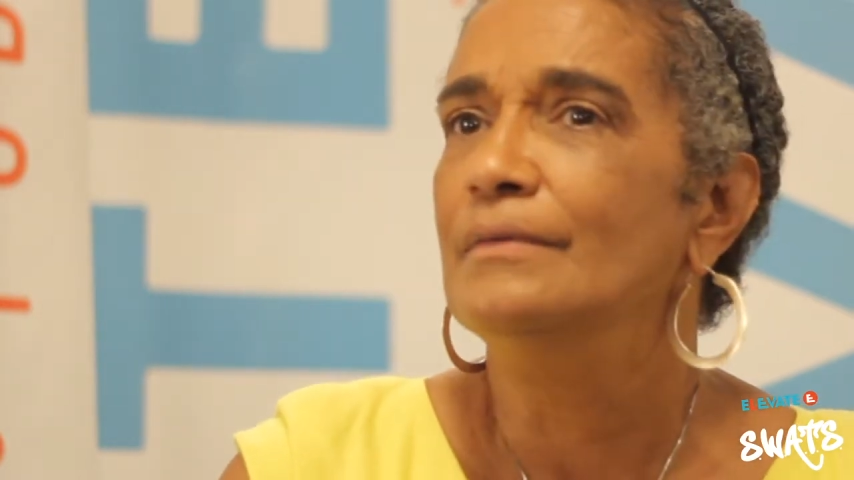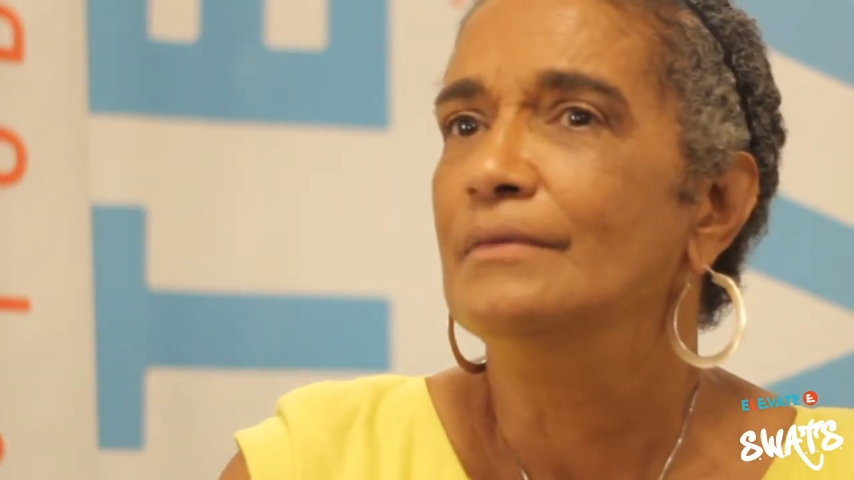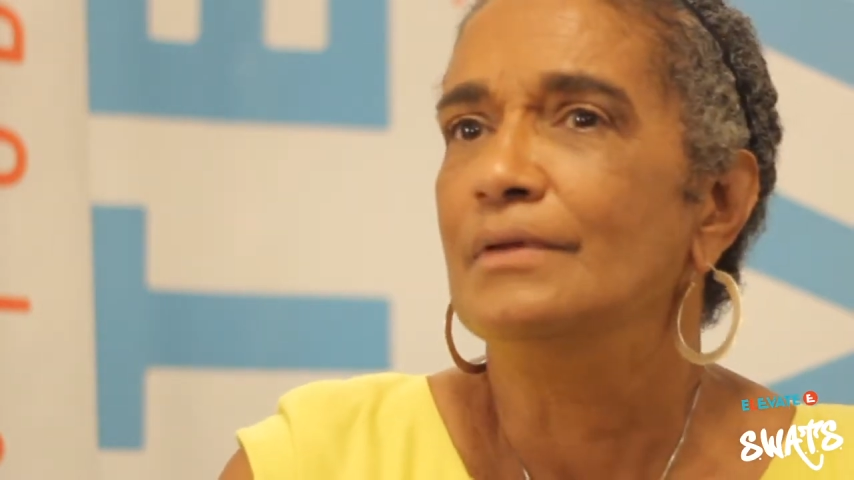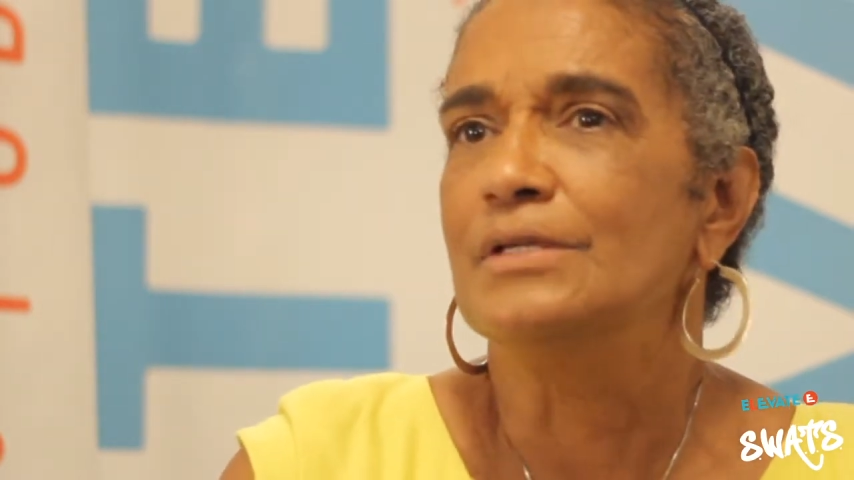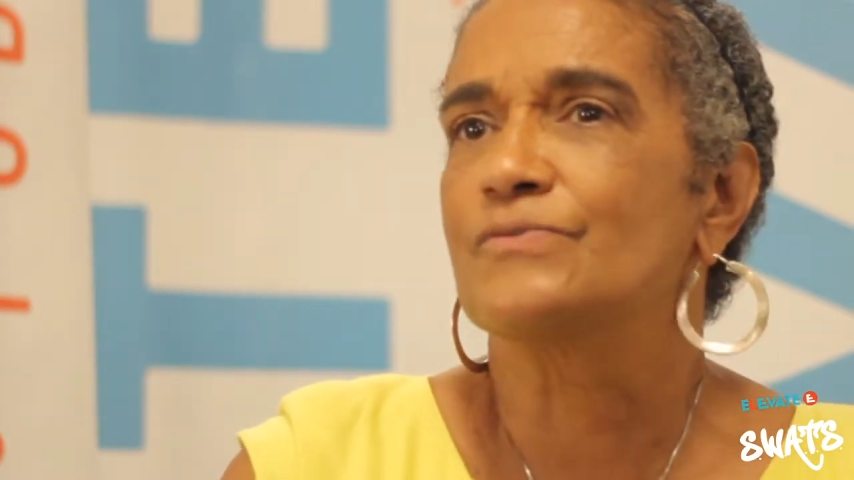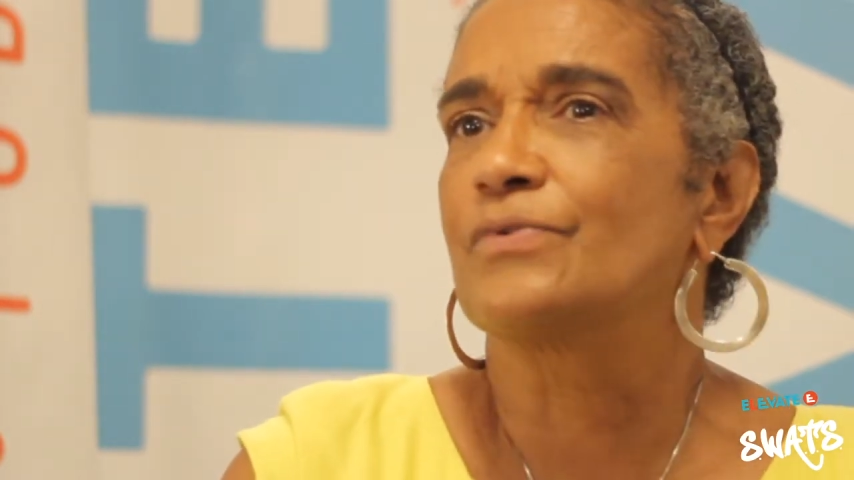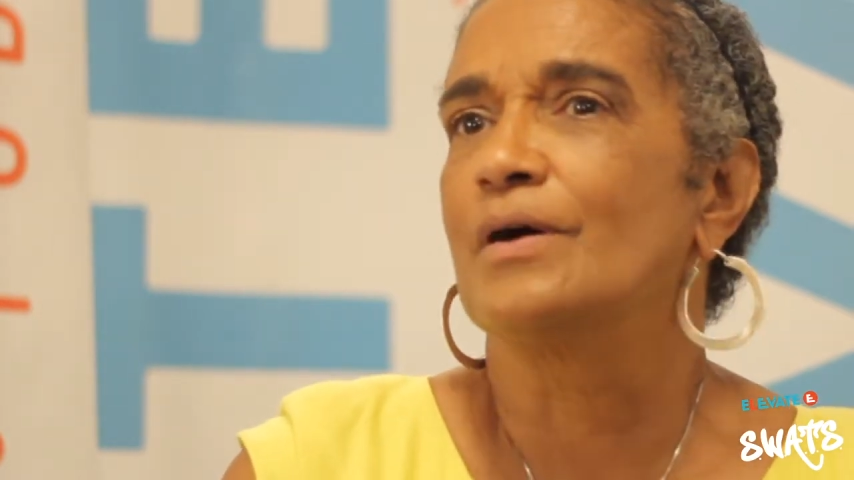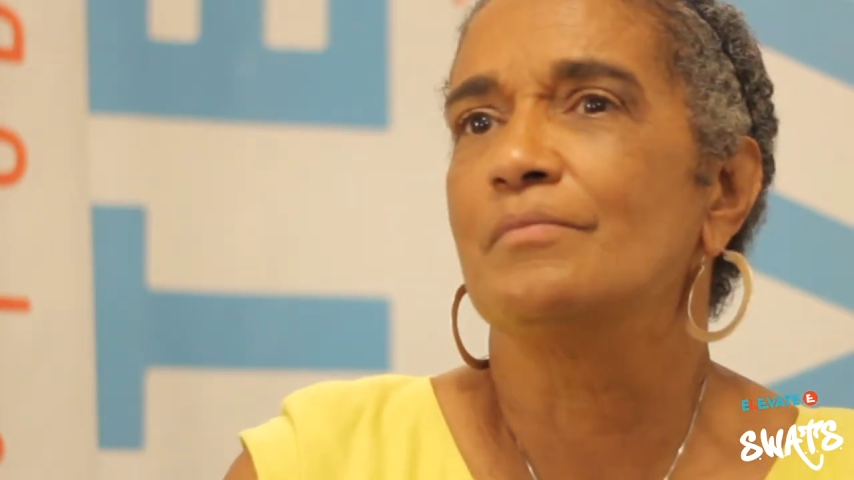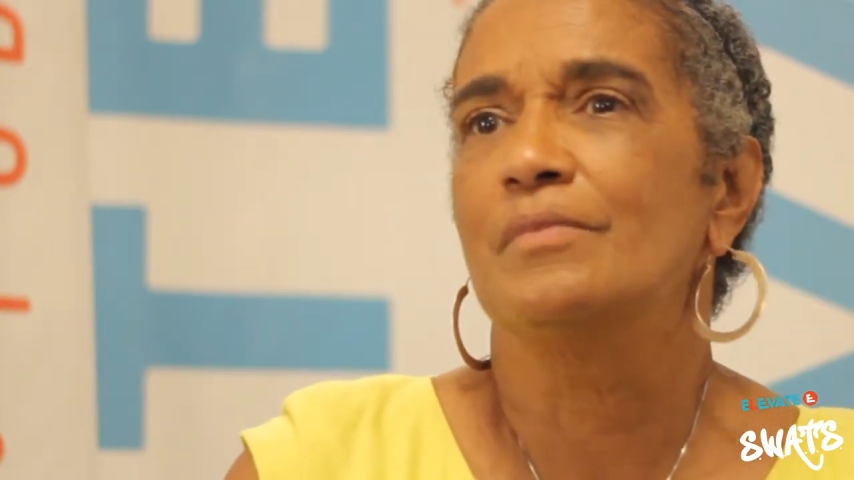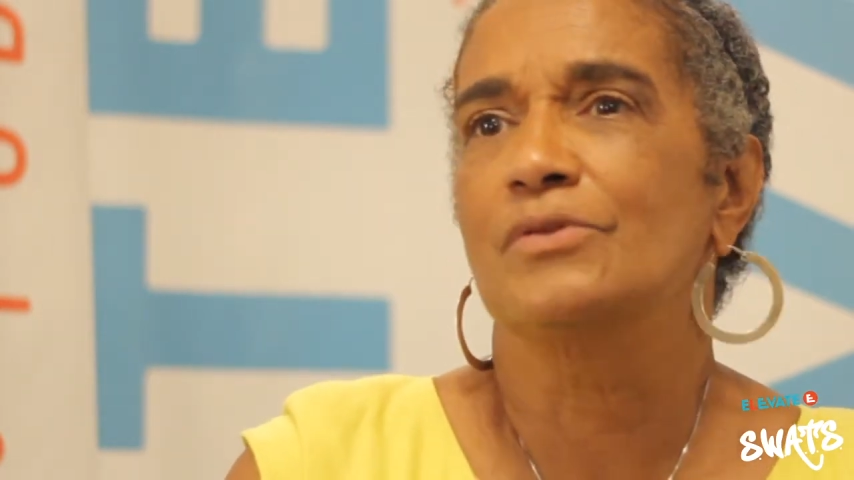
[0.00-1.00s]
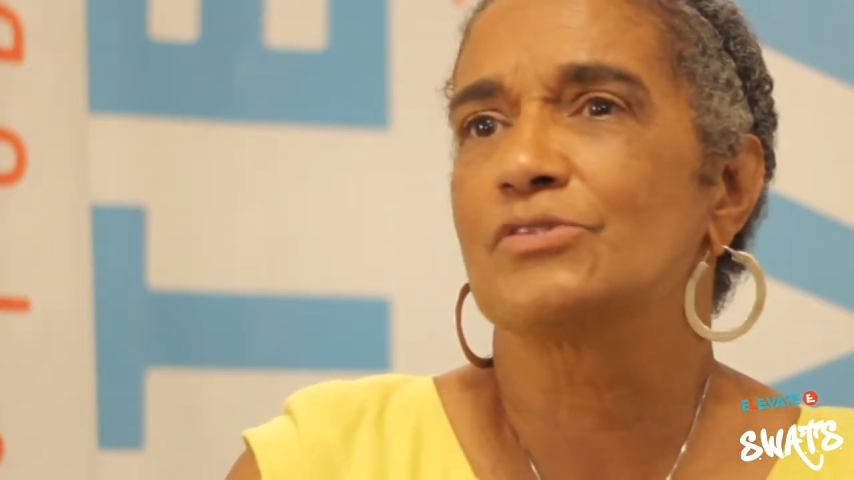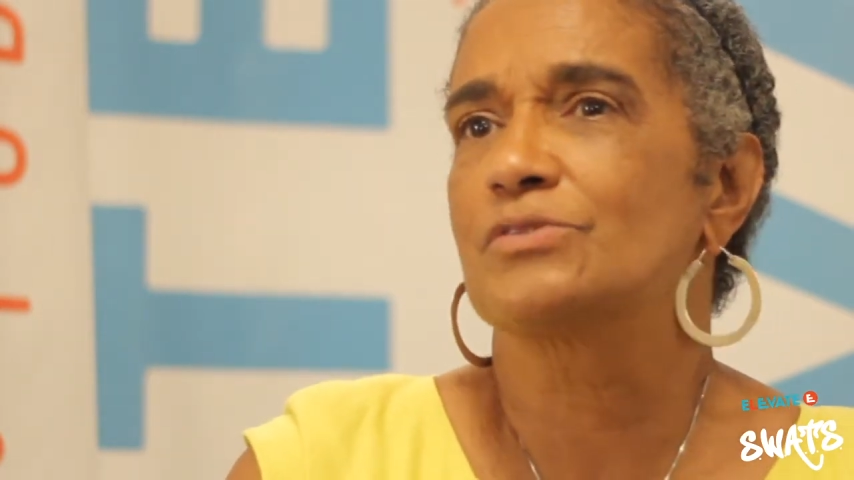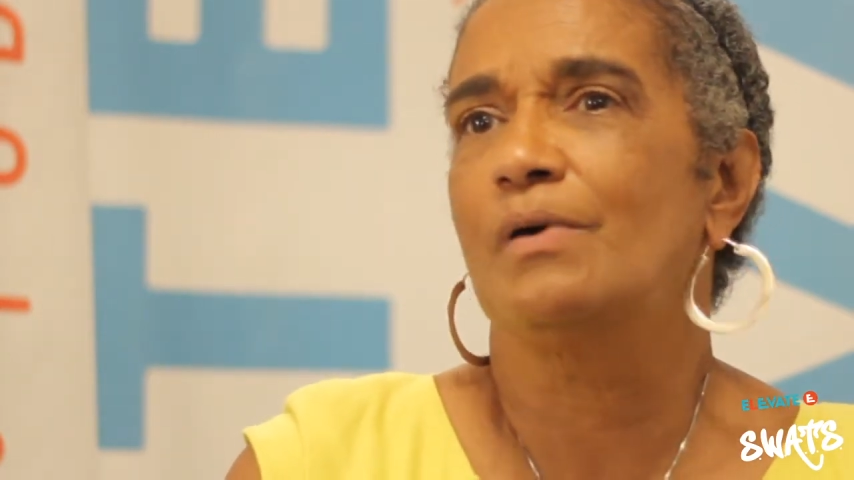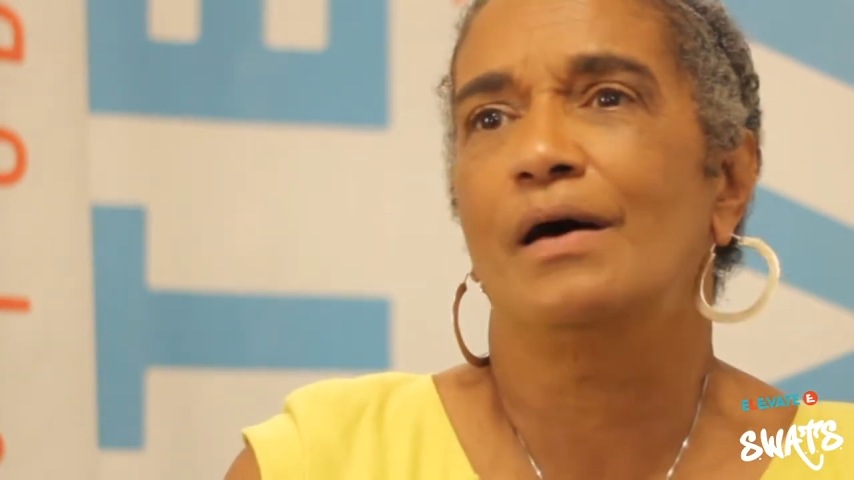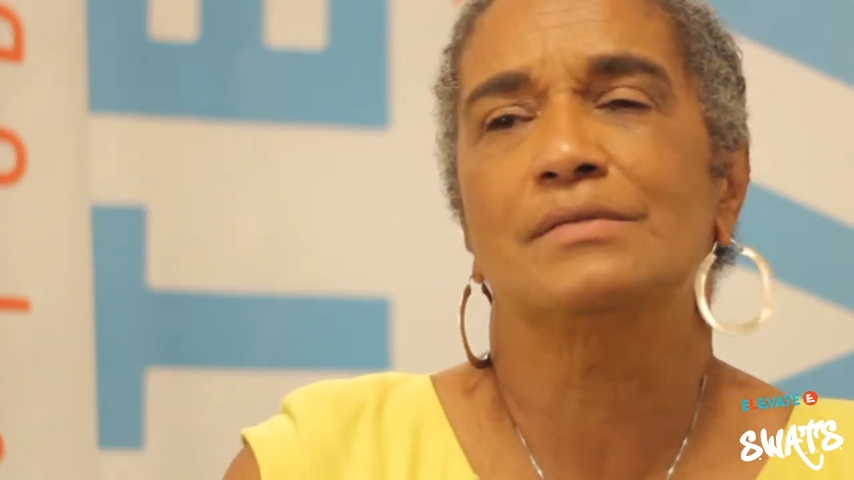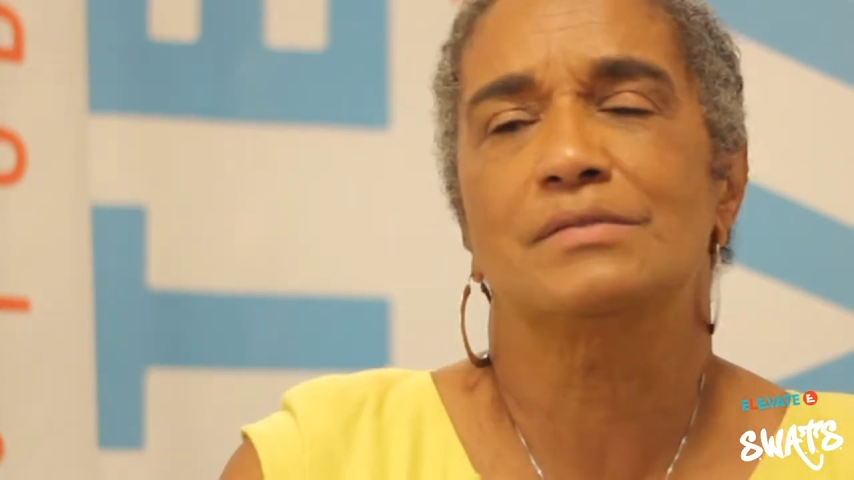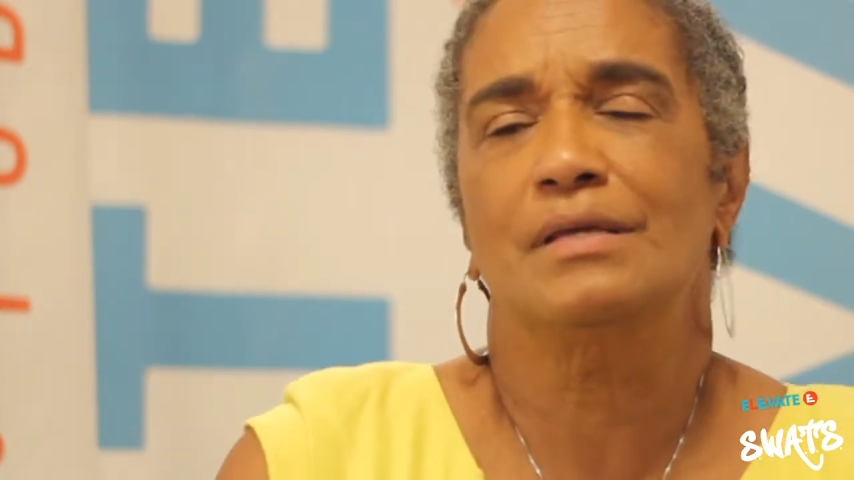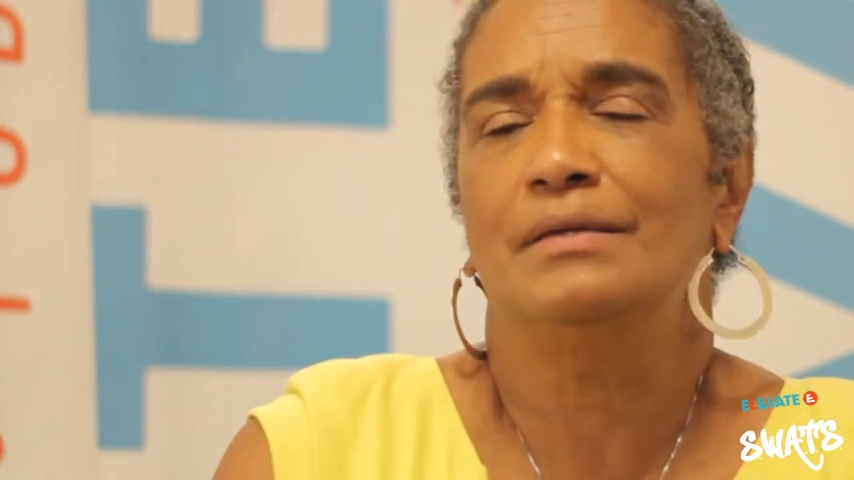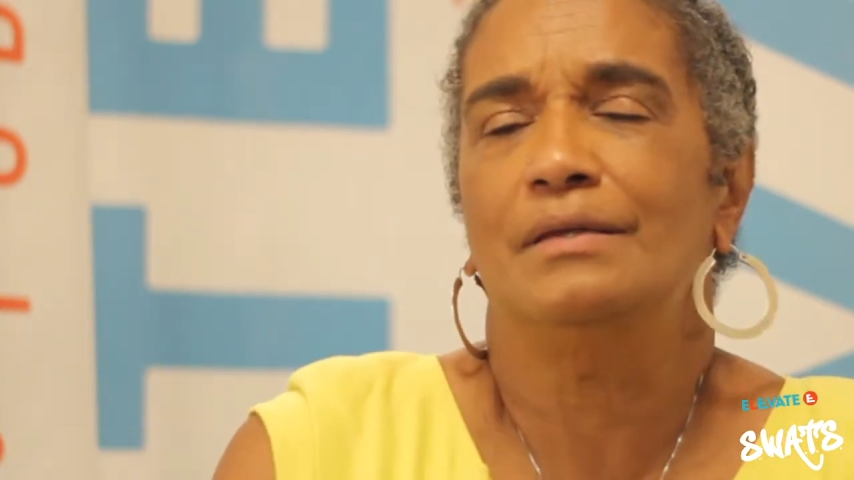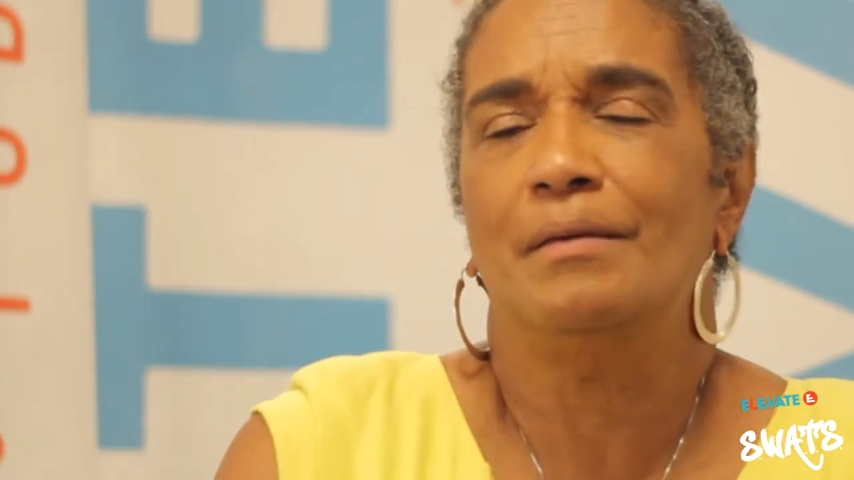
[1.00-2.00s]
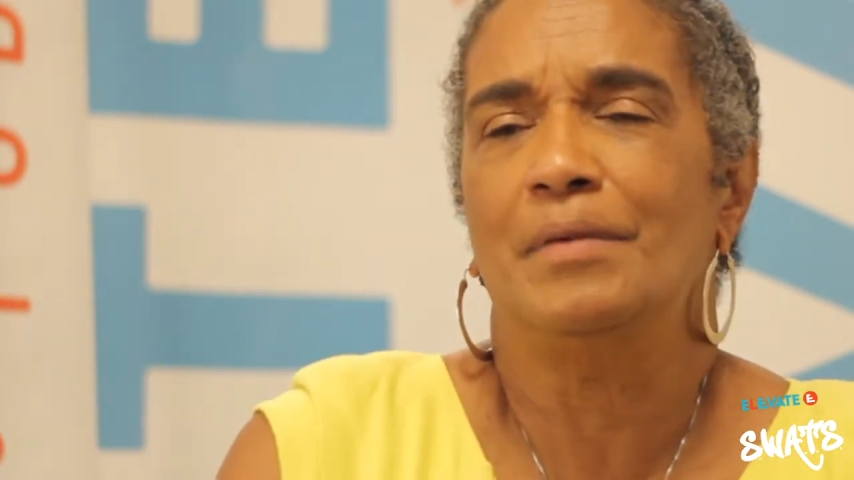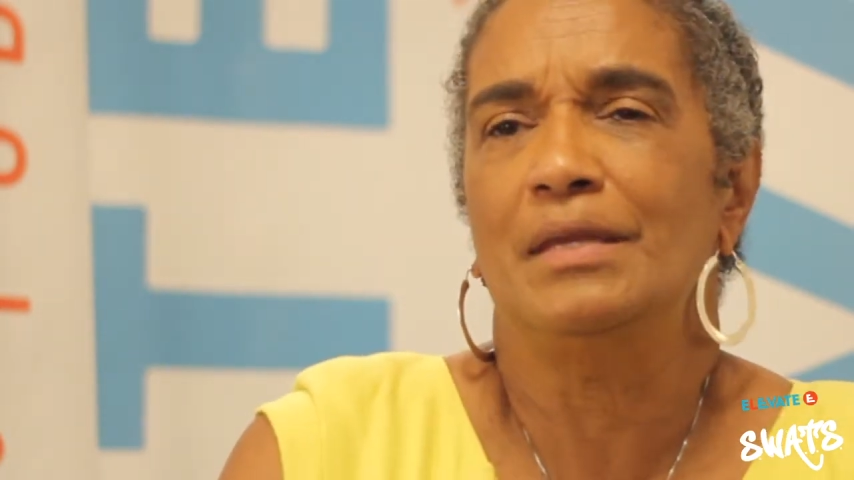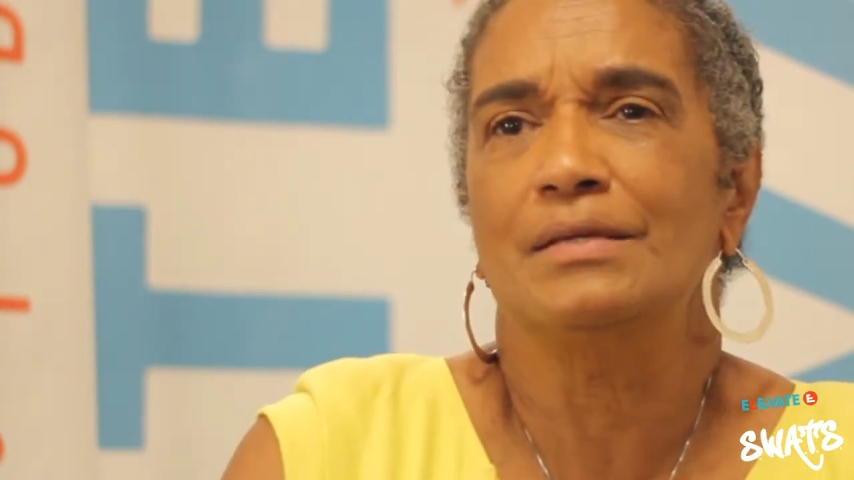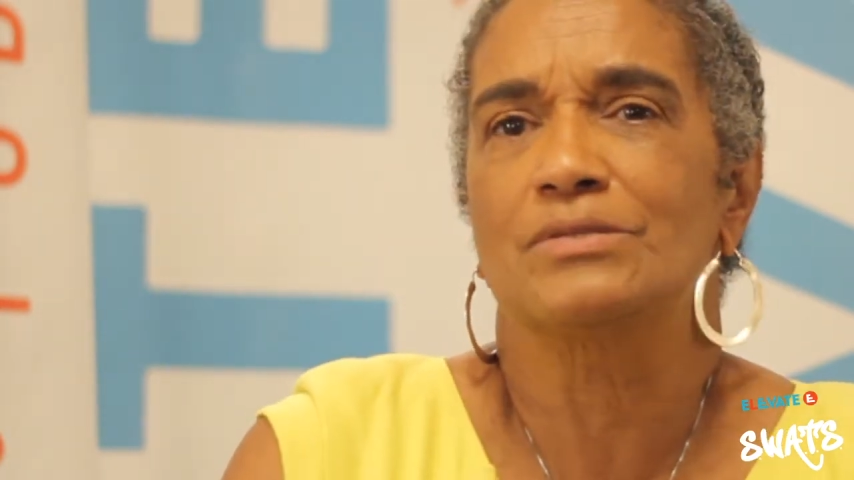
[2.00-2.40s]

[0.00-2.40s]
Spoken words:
is from the S.W.A.T.S. And I mean,